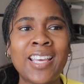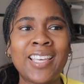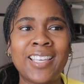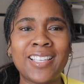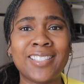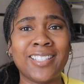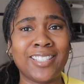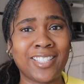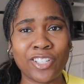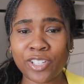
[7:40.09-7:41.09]
his
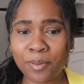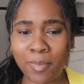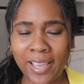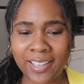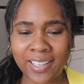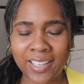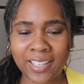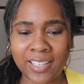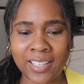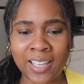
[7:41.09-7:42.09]
decision
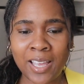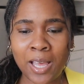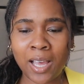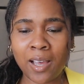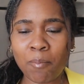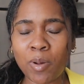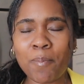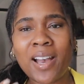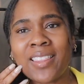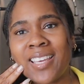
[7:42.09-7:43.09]
making,
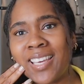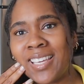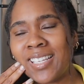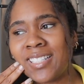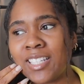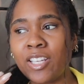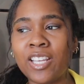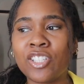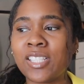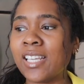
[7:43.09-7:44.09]
but by the end
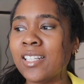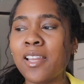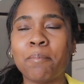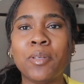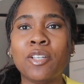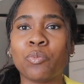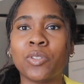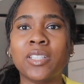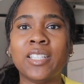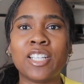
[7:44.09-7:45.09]
it just ended up being
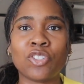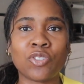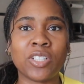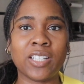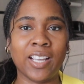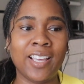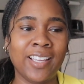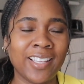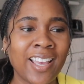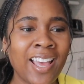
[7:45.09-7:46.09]
really
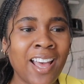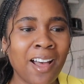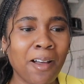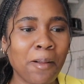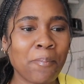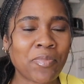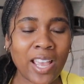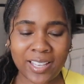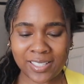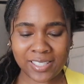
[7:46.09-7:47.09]
intriguing.
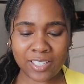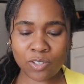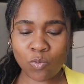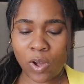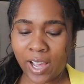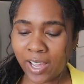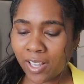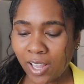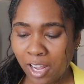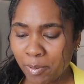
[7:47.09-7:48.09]
I can see
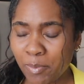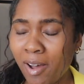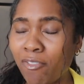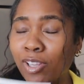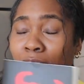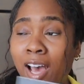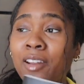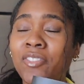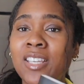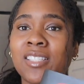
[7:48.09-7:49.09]
why a lot of people have a
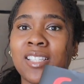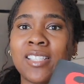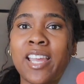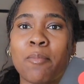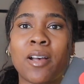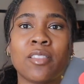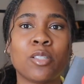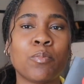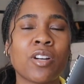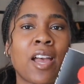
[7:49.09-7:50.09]
lot of things to say about
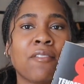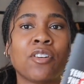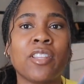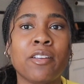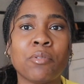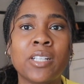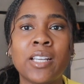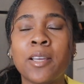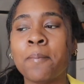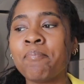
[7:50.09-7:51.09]
this book after they read
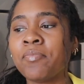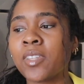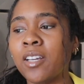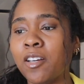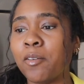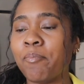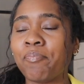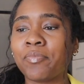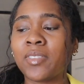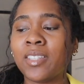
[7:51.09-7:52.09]
it.
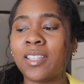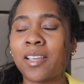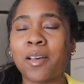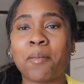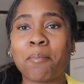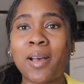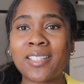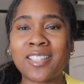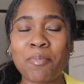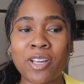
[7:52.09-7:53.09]
My
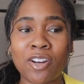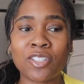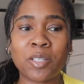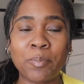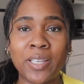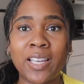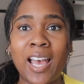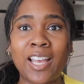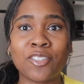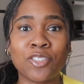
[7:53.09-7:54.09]
stomach hurts a bit.
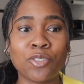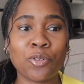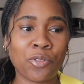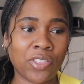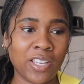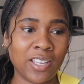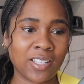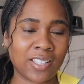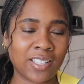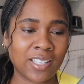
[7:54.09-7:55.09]
I do
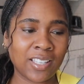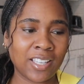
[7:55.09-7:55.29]
think